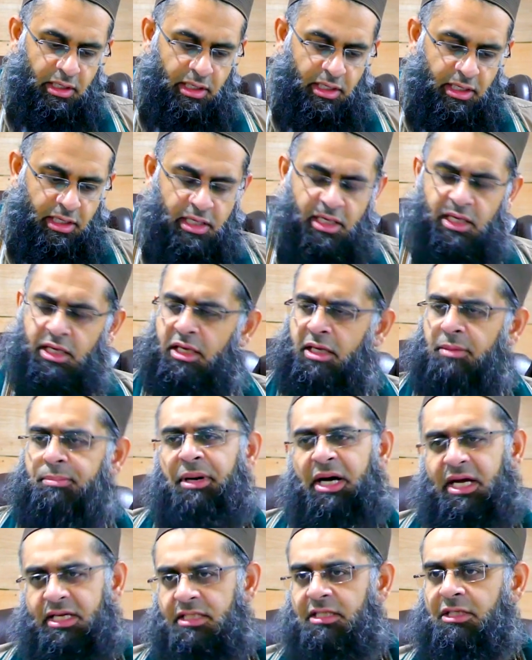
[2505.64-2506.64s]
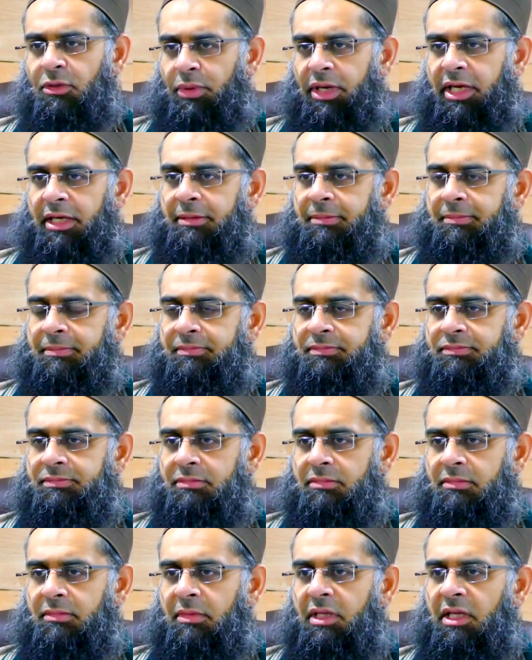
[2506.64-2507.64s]
he passed away
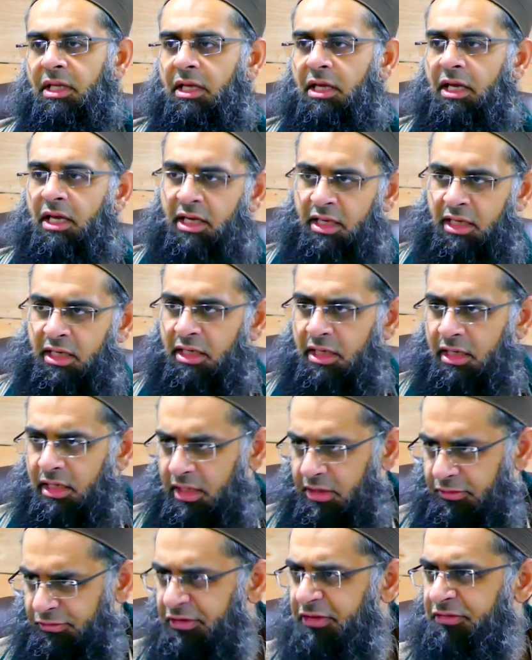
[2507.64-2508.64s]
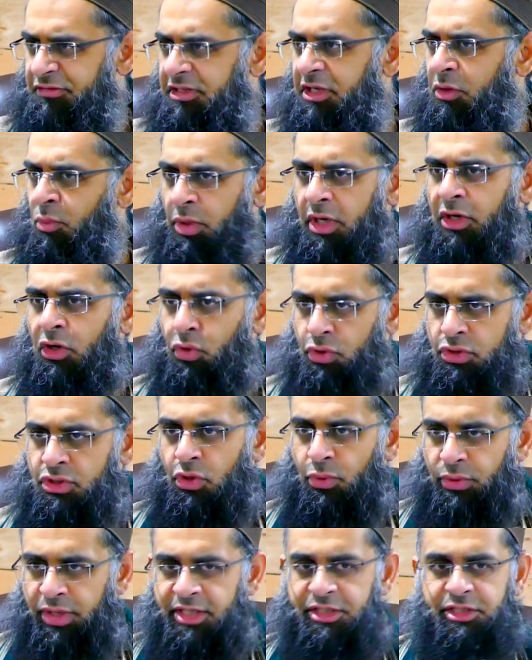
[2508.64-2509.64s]
in 51 or
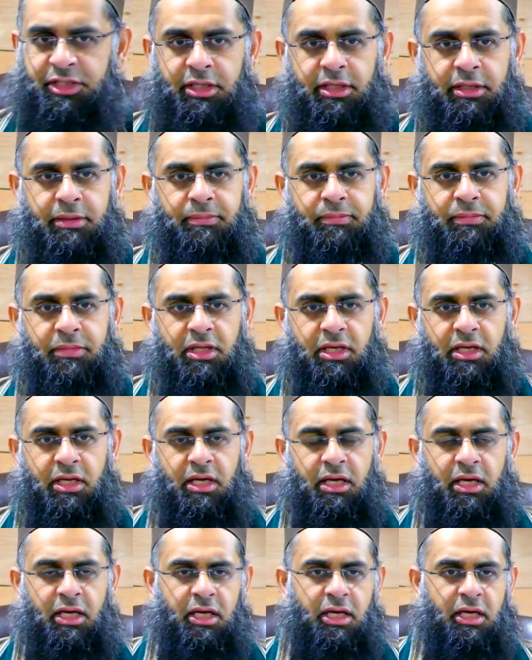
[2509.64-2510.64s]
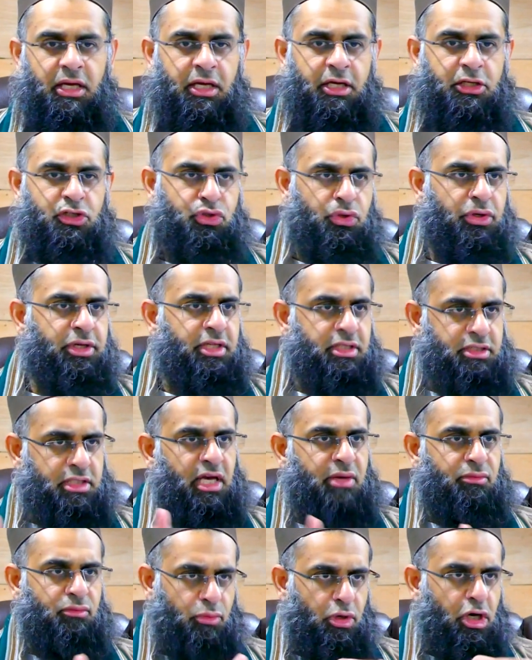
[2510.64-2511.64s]
so Hijri, during the
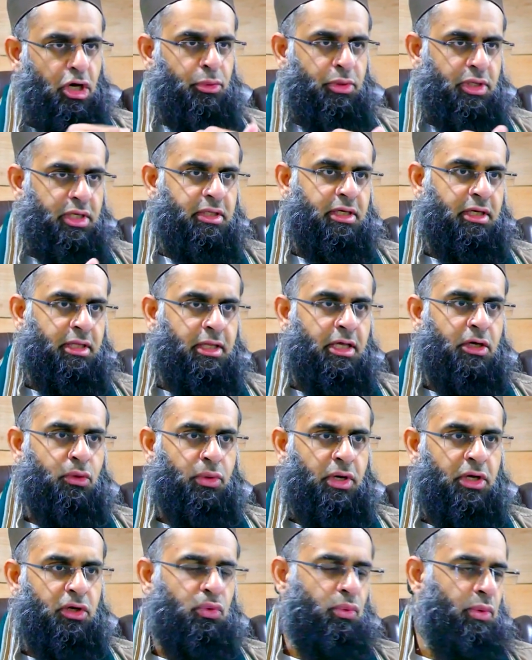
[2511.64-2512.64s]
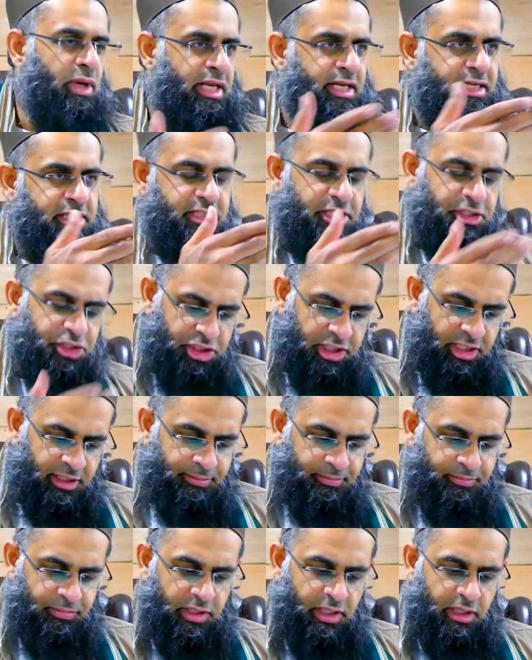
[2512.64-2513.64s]
time of Muawiyah radiallahu anhu, while he's in
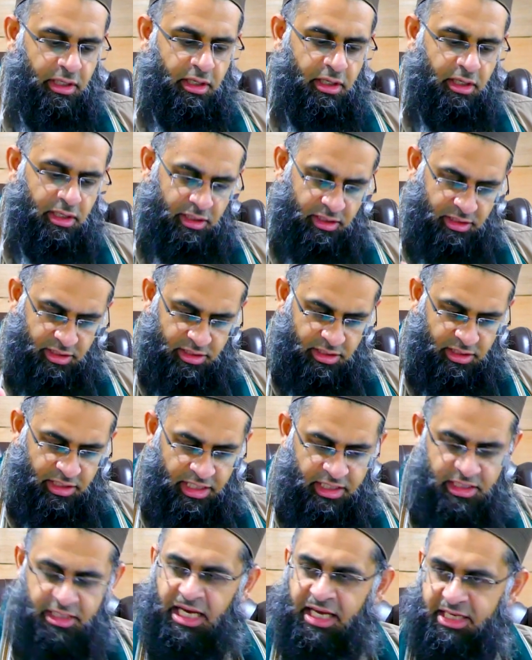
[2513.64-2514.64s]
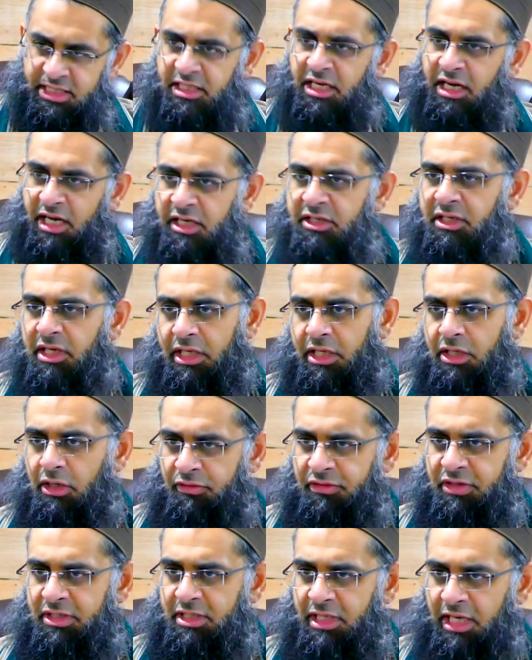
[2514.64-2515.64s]
Sham. He dies in Aqiq,
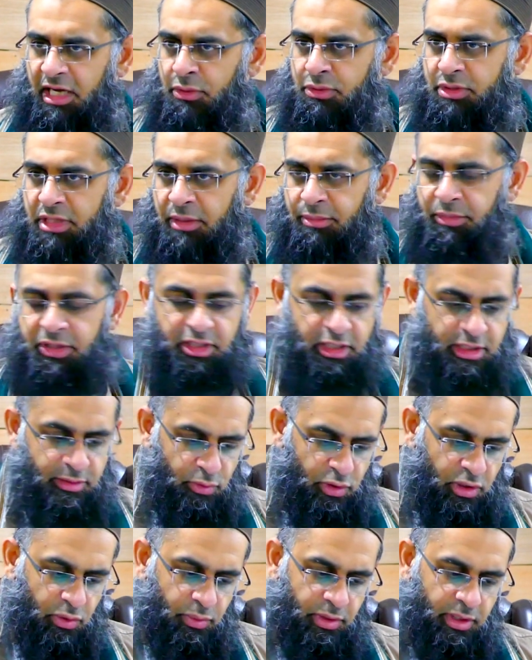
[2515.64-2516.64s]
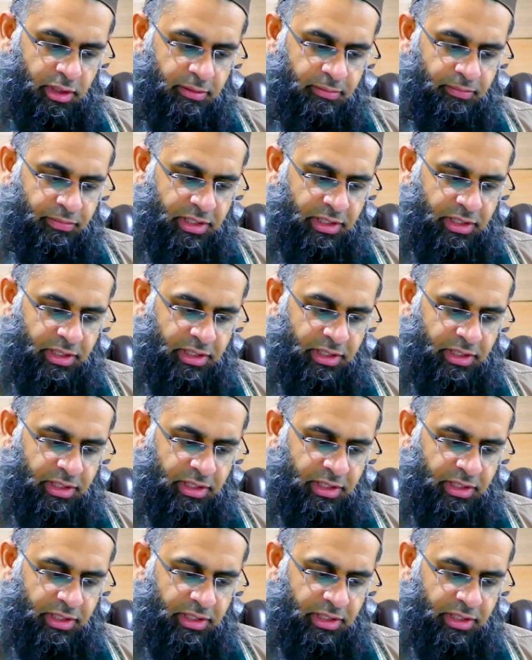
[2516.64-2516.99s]
obviously outside Medina Munawwara.